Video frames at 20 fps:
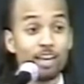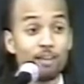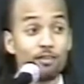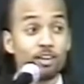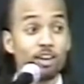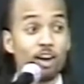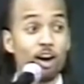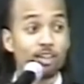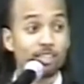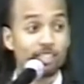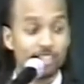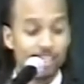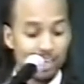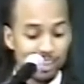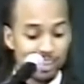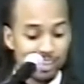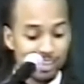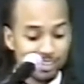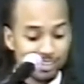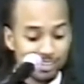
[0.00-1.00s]
I need for y'all to
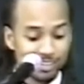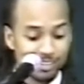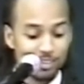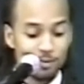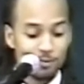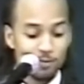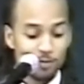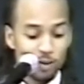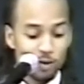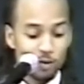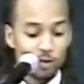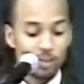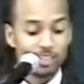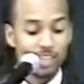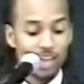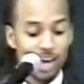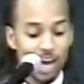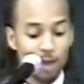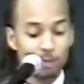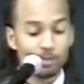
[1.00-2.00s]
say this.
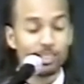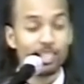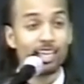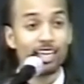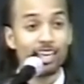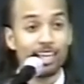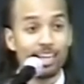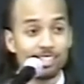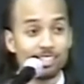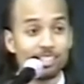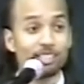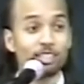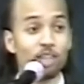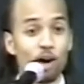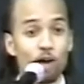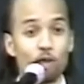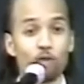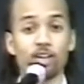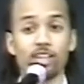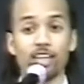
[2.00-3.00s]
When times get easy,
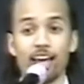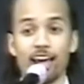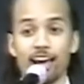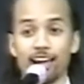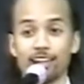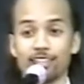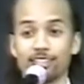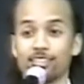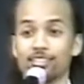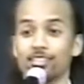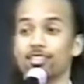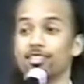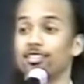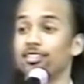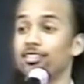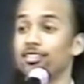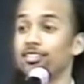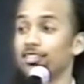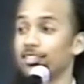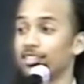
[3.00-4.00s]
don't relax.
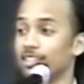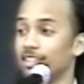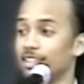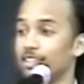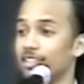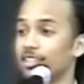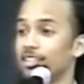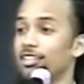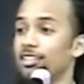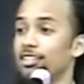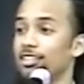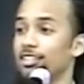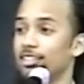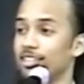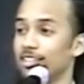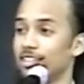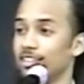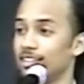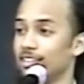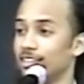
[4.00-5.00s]
When times get
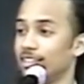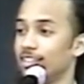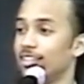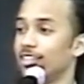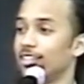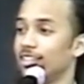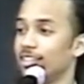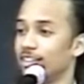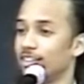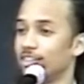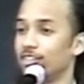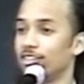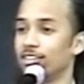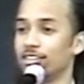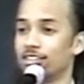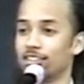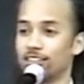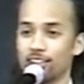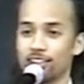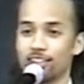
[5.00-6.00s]
easy, don't
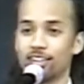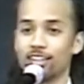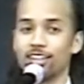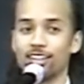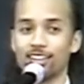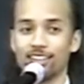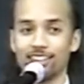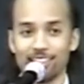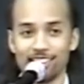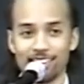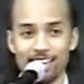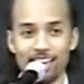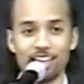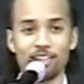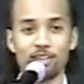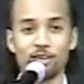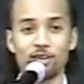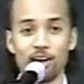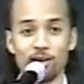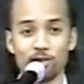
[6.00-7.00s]
relax.
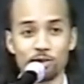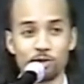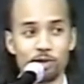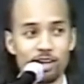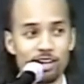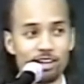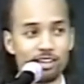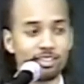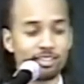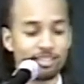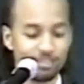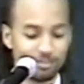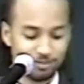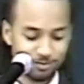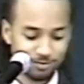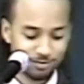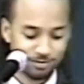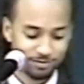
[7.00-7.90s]
Thank you, that was better.